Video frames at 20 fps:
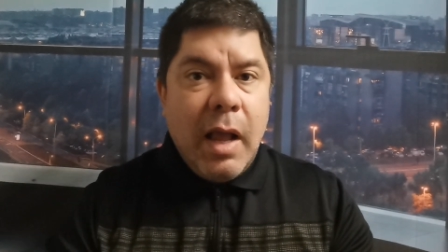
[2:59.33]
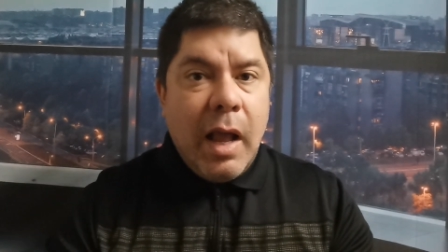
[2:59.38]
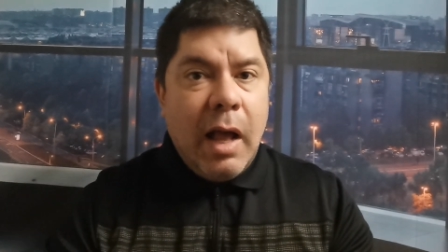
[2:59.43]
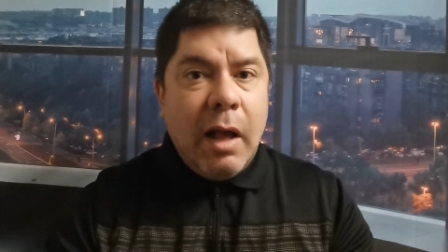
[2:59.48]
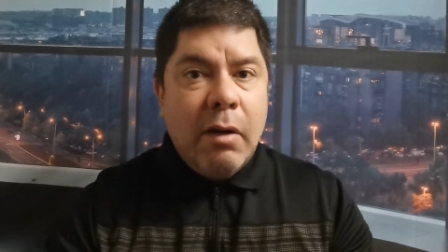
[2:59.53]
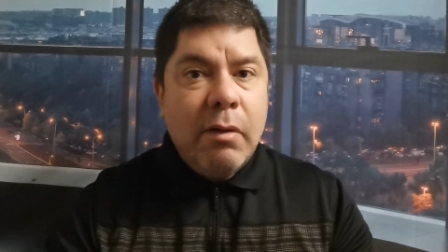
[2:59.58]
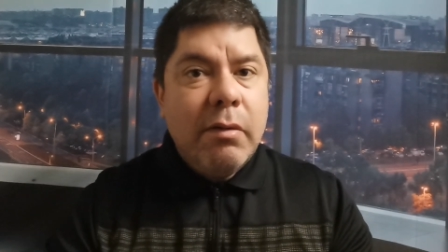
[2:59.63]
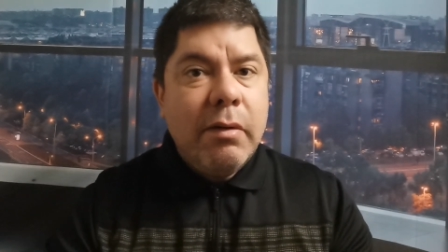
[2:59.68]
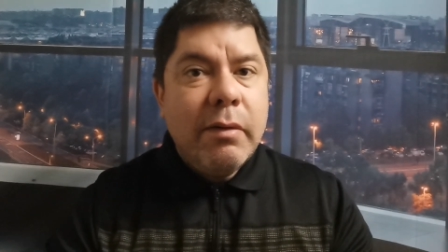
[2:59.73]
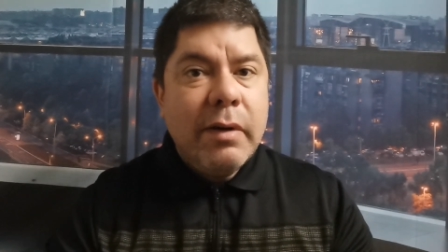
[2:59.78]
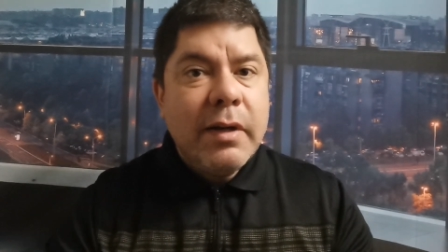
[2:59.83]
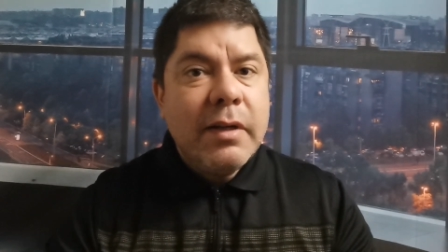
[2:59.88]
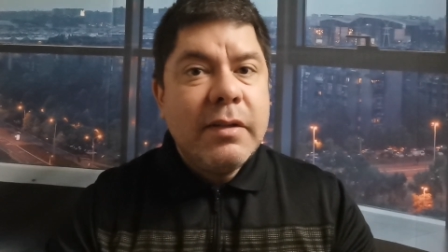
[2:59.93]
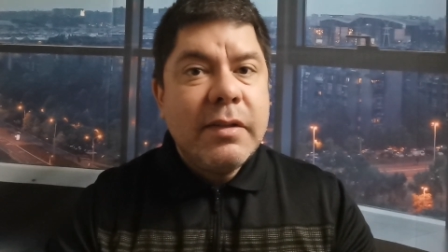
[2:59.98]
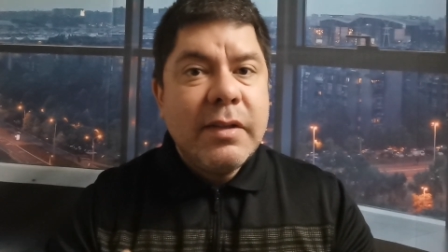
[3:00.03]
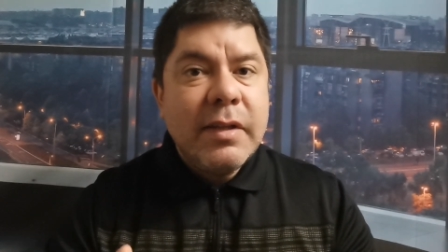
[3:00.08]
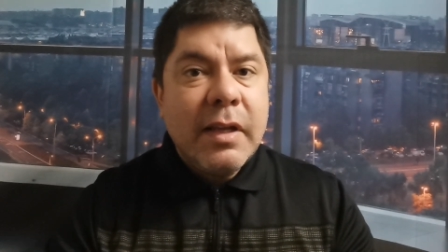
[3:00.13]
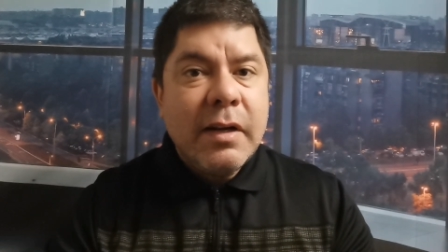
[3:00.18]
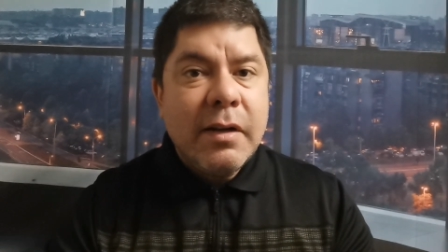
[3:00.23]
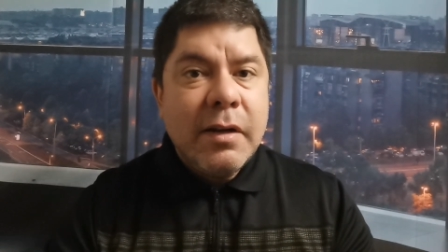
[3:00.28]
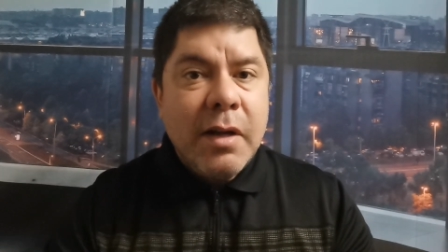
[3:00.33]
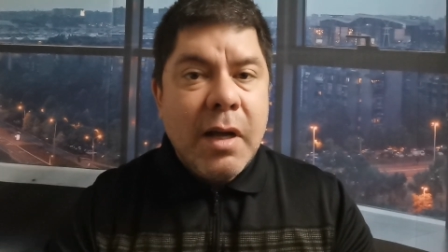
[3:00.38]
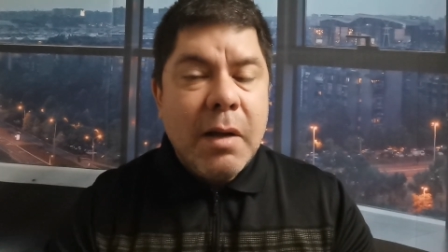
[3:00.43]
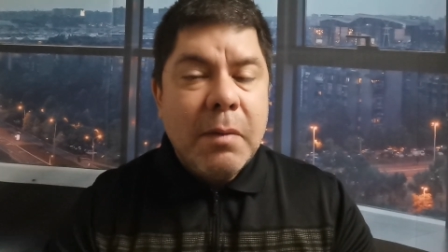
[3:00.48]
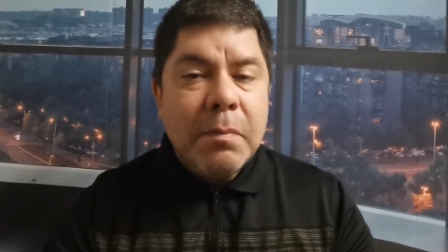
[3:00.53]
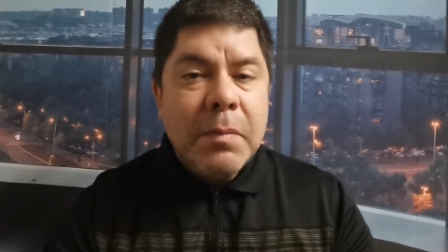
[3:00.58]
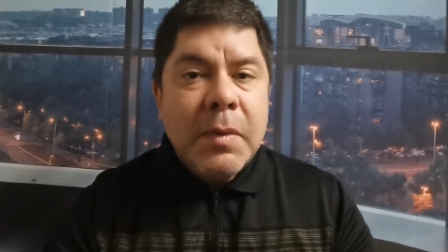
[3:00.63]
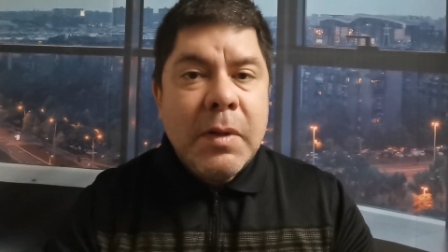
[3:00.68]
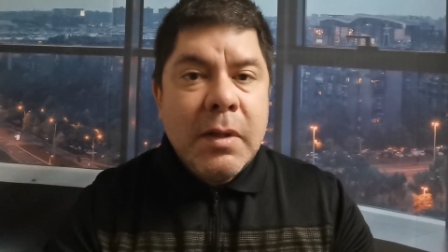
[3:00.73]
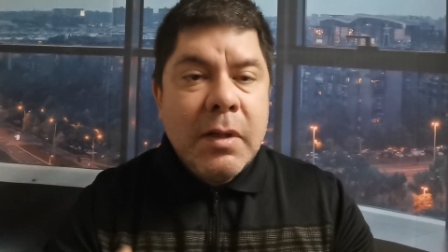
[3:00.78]
Algorand is setting
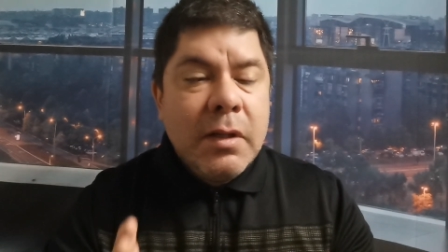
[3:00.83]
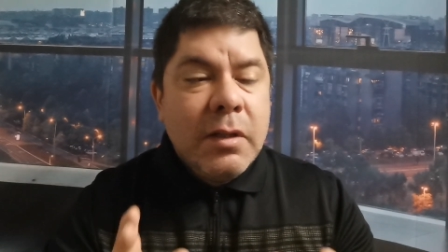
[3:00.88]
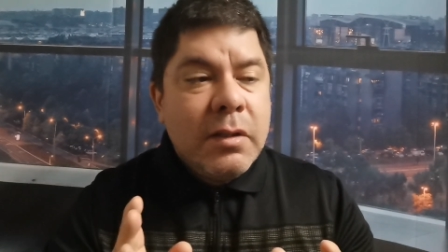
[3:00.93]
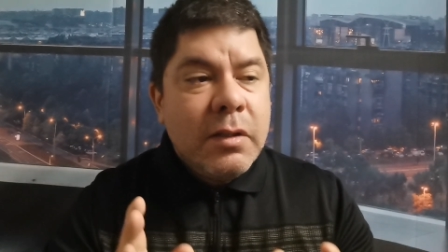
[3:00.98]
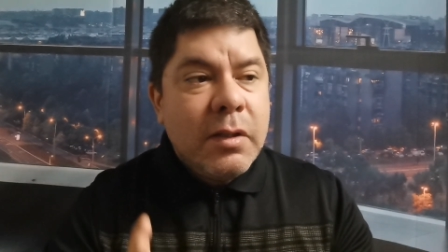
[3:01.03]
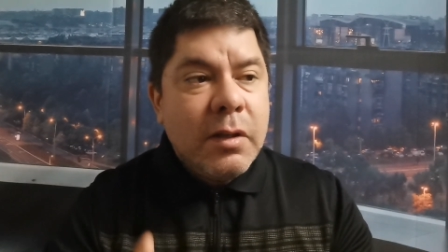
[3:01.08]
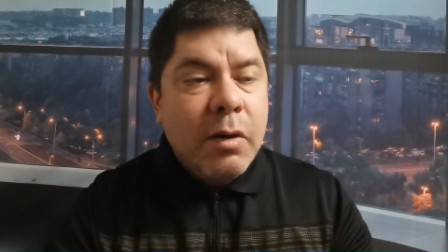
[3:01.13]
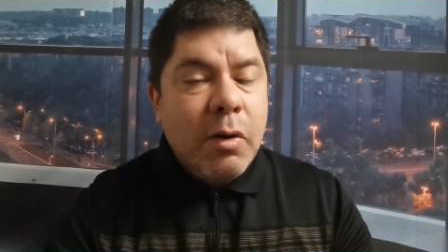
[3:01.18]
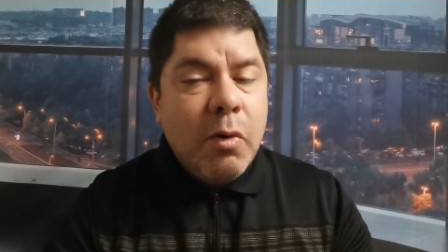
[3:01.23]
up to